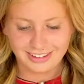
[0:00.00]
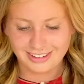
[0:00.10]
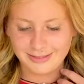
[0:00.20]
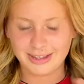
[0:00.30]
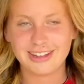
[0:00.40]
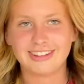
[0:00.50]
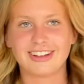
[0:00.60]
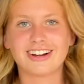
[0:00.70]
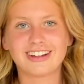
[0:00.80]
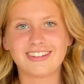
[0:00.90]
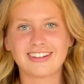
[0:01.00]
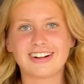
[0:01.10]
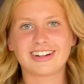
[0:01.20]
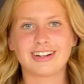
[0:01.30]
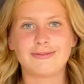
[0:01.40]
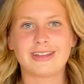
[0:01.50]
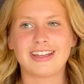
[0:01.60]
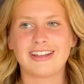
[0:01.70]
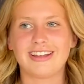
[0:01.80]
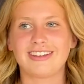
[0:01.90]
To me, Saucon Soccer,
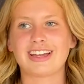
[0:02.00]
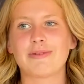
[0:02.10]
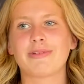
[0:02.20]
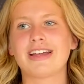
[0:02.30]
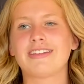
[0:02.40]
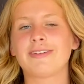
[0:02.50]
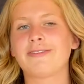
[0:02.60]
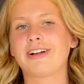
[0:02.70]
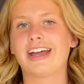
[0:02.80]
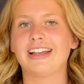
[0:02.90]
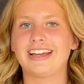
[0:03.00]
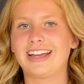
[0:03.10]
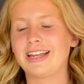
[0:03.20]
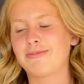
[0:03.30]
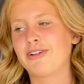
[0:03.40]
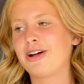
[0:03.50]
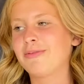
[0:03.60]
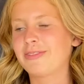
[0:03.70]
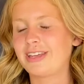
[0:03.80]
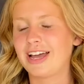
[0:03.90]
it's like a place to forget like any
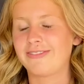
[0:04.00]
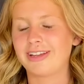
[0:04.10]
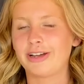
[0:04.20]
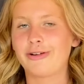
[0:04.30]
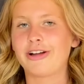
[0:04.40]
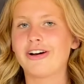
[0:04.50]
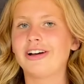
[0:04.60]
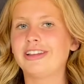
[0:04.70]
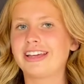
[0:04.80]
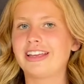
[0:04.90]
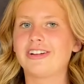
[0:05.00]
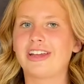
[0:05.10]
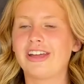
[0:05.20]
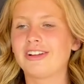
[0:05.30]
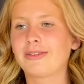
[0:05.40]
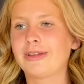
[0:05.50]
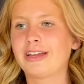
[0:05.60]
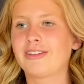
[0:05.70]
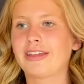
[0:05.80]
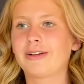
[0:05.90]
problems that you have like going on like in your day or
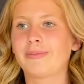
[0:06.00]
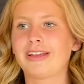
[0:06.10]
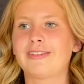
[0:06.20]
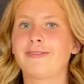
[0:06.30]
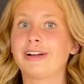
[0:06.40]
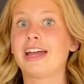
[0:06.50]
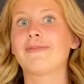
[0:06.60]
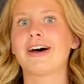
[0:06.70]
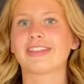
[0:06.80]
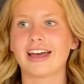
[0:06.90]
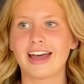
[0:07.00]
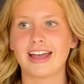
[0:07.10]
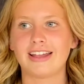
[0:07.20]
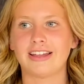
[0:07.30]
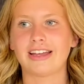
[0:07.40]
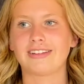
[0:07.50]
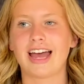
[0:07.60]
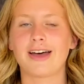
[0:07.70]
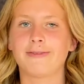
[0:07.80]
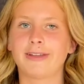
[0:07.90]
something. It's like a place to forget about that and like to
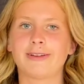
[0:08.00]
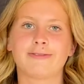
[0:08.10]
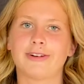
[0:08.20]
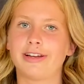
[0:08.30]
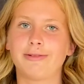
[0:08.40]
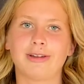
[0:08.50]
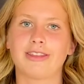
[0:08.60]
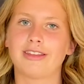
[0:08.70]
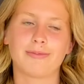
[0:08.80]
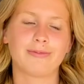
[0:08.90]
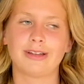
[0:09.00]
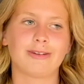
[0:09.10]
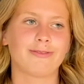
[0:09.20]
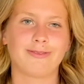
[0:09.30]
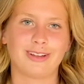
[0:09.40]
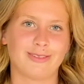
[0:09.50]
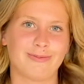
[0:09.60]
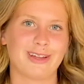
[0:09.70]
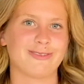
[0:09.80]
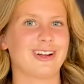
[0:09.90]
have like fun with some like with
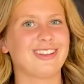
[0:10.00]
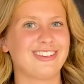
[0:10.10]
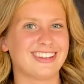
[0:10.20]
my friends.